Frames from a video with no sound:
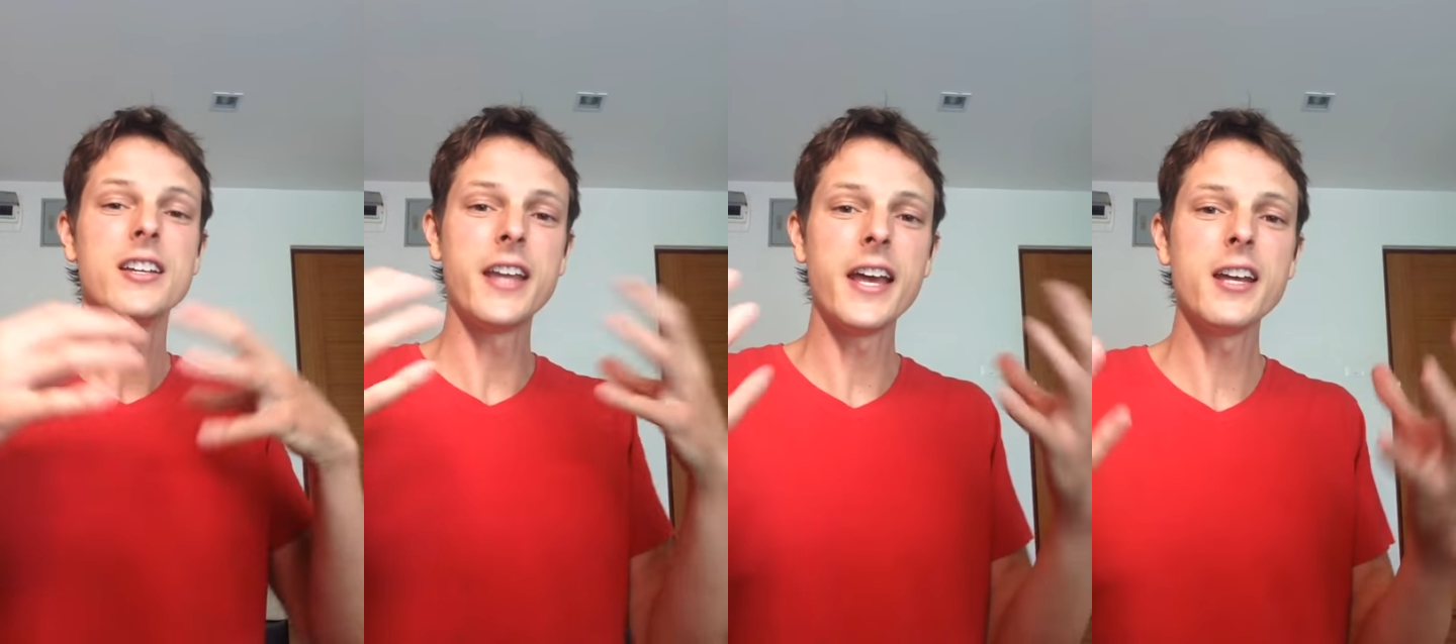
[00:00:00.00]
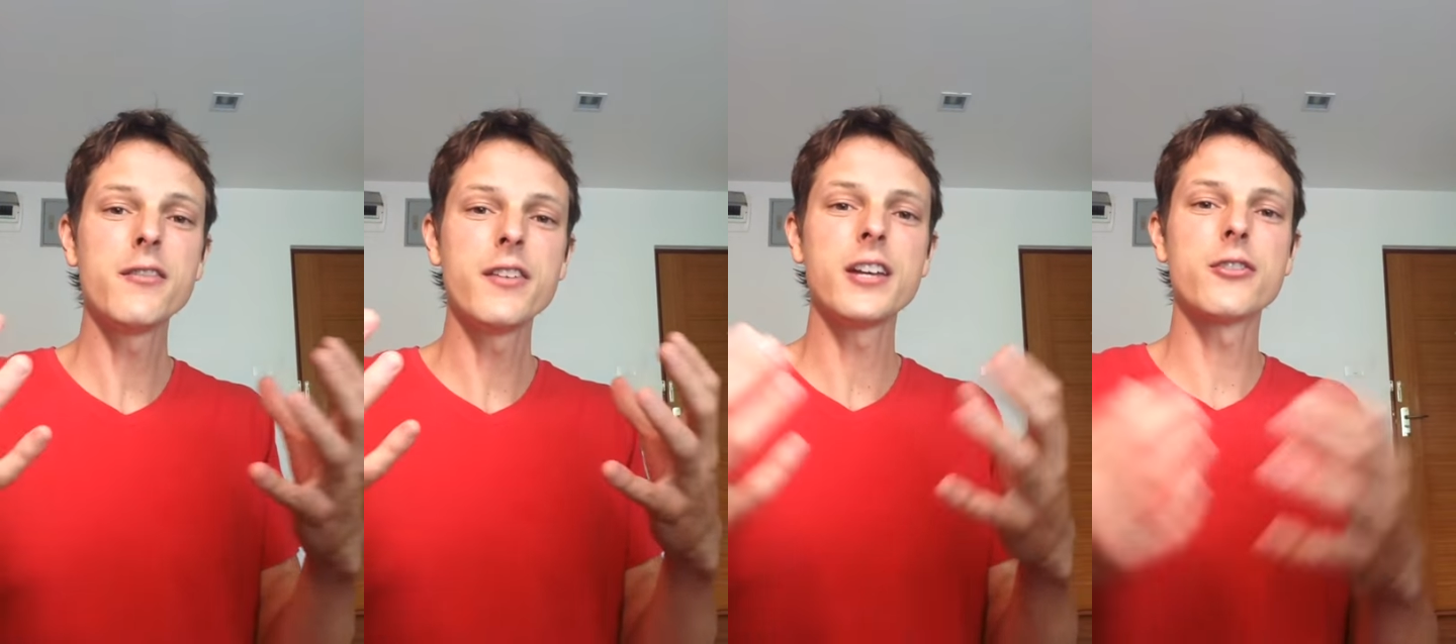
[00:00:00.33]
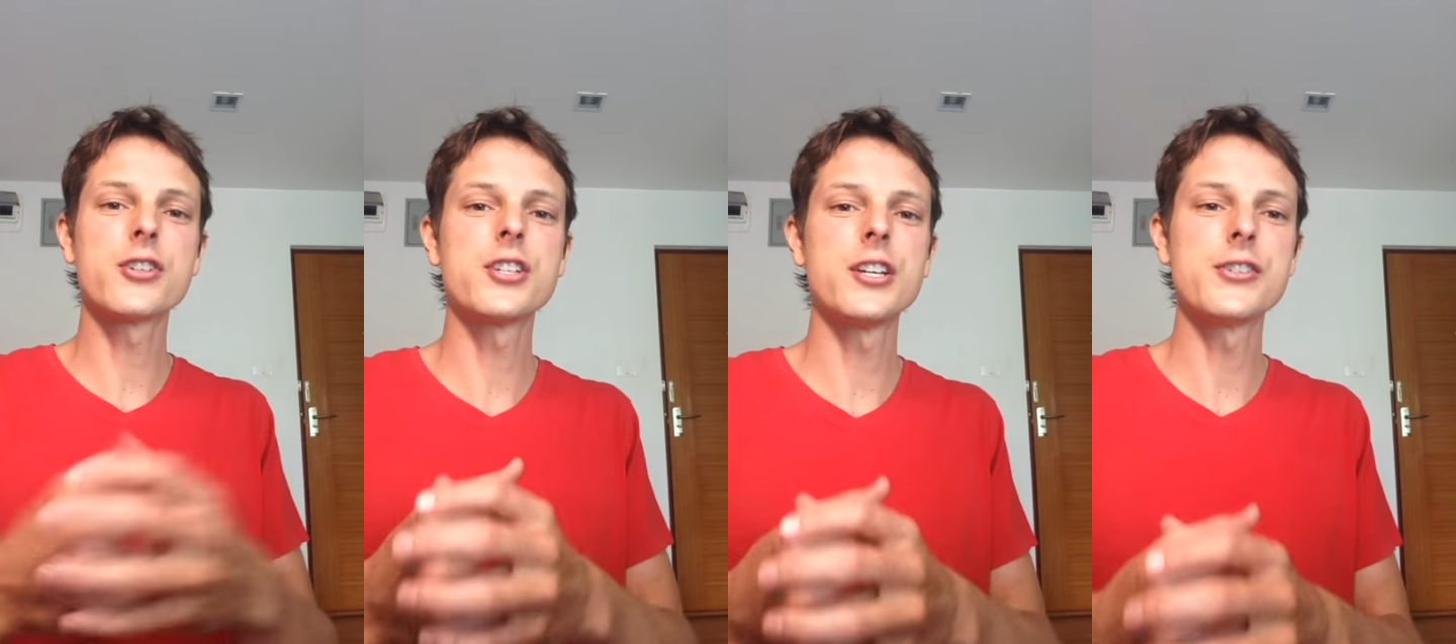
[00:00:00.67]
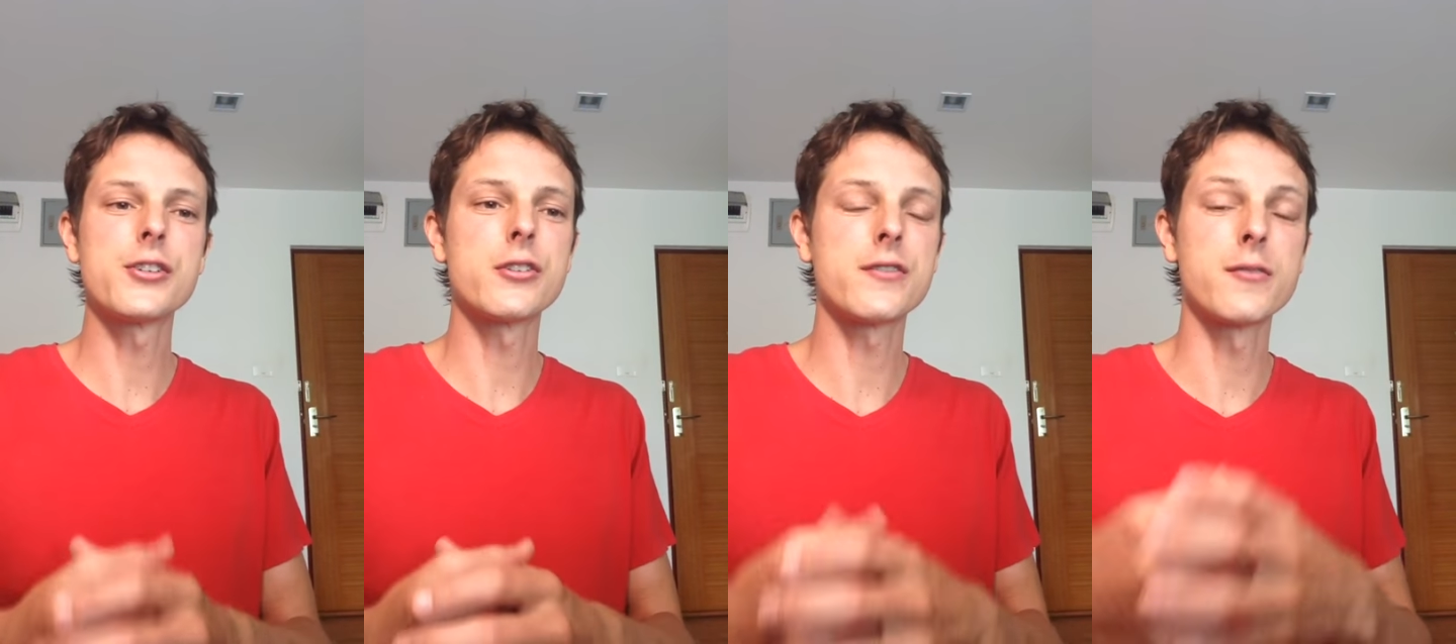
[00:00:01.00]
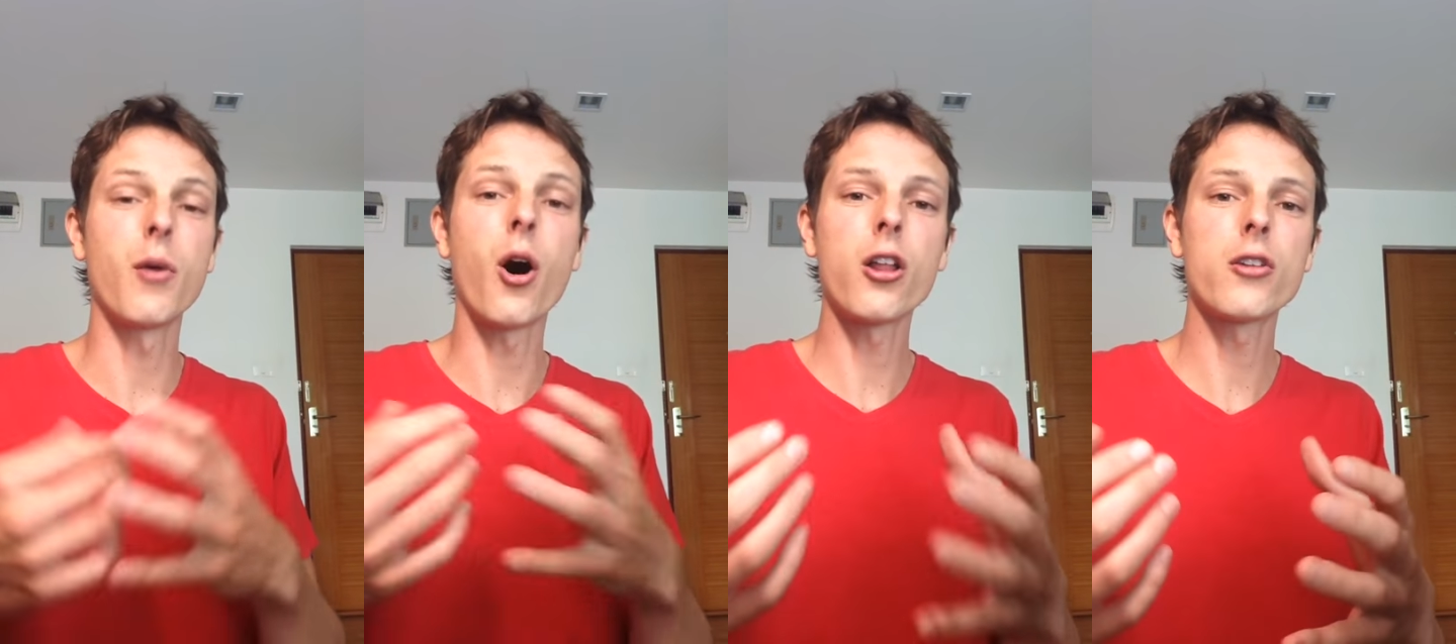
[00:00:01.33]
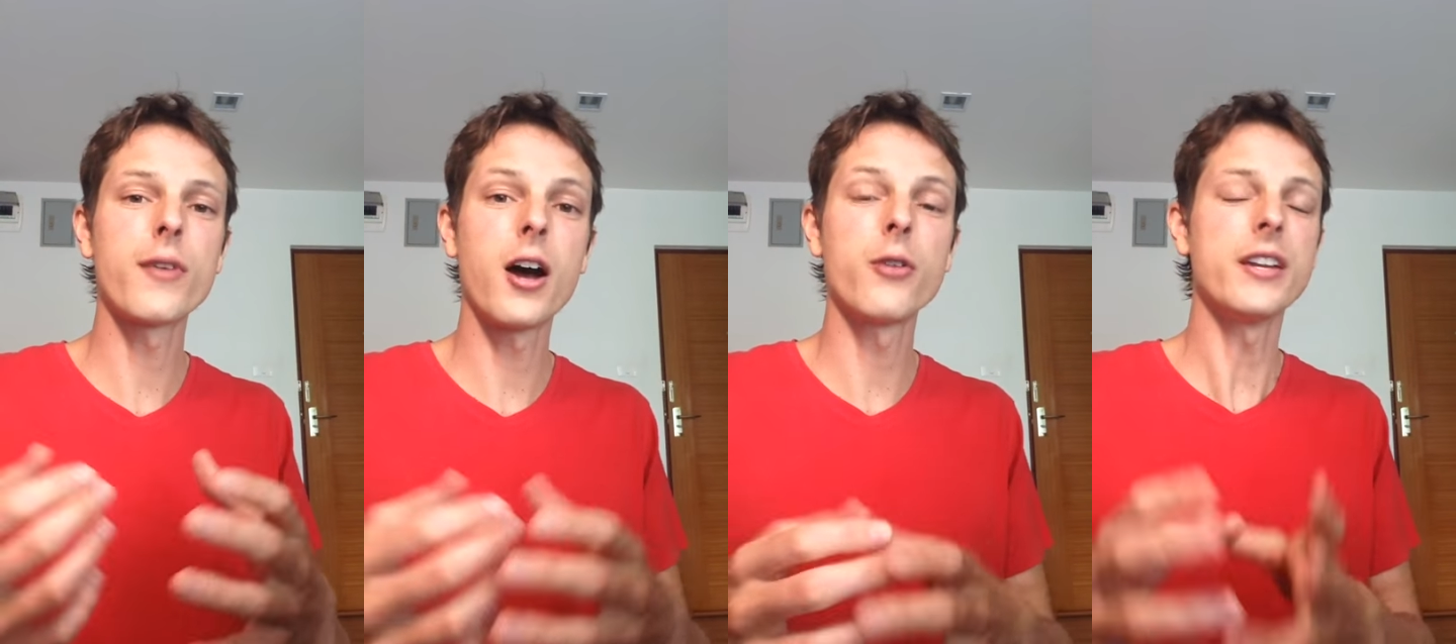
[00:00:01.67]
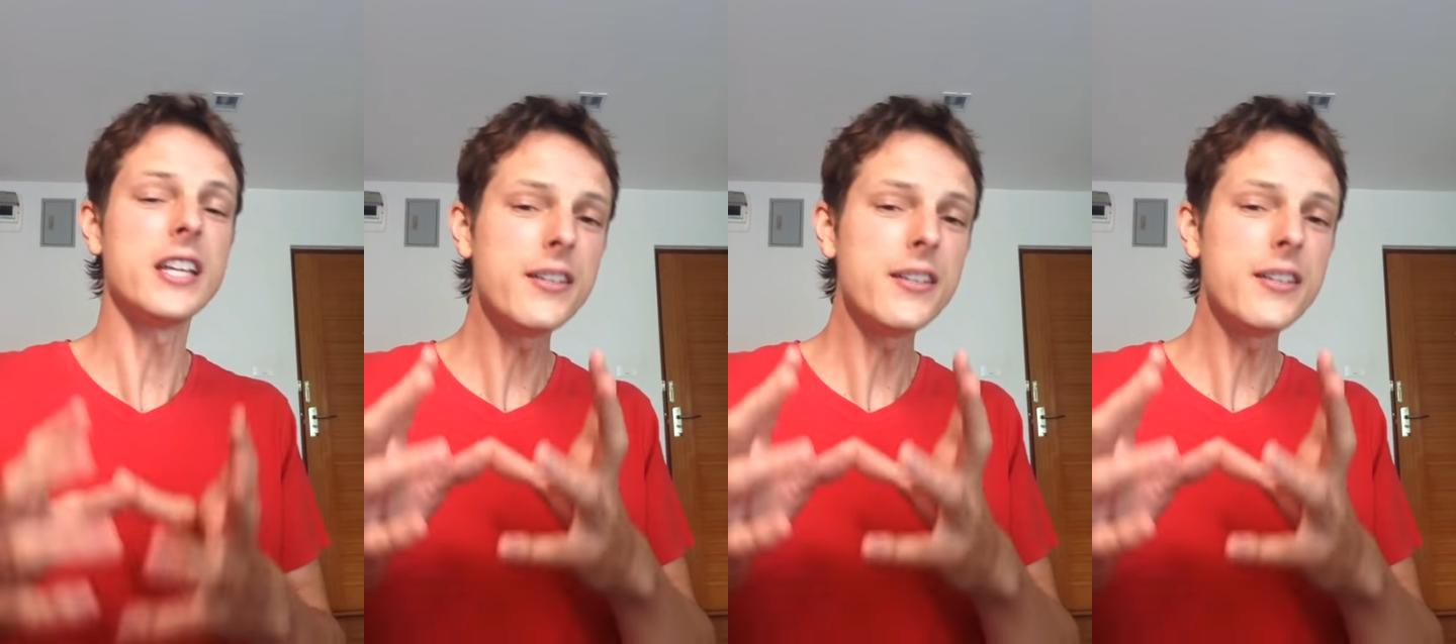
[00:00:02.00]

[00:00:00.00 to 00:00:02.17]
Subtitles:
native English teachers from all around,